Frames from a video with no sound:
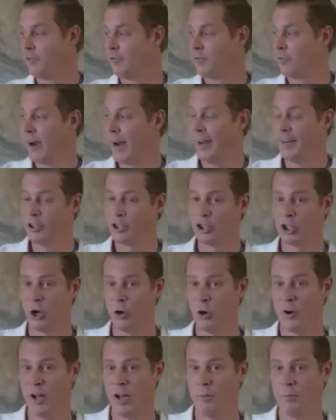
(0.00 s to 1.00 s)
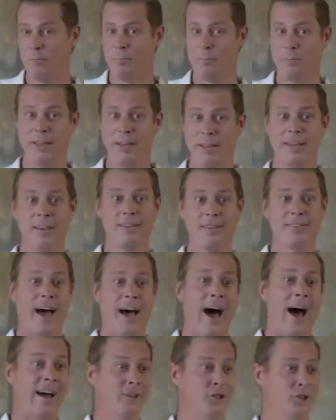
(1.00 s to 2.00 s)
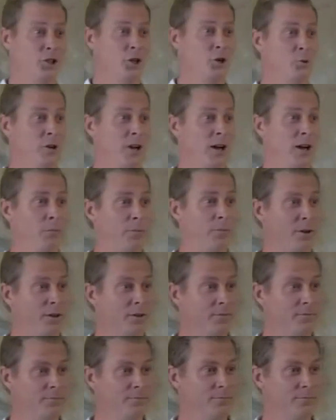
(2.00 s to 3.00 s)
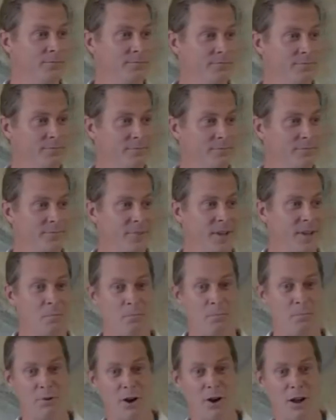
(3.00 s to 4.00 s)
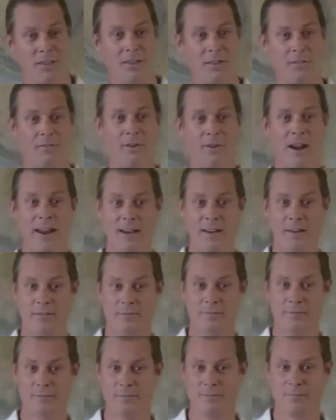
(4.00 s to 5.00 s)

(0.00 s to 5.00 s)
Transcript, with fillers: the rain showed up because I showed up. I brought the rain.